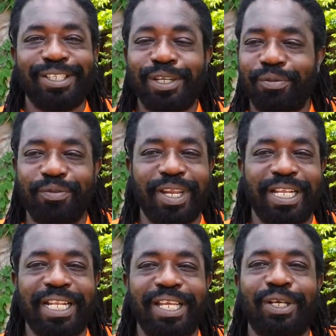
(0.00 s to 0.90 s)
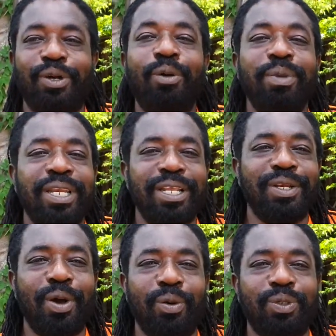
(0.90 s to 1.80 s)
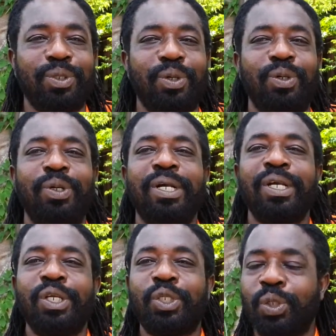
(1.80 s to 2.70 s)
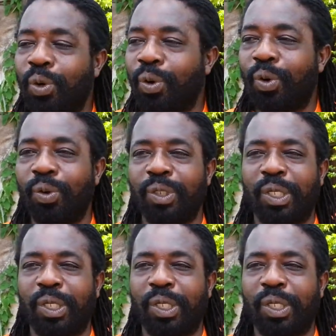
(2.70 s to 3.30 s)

definitely coming in now to show,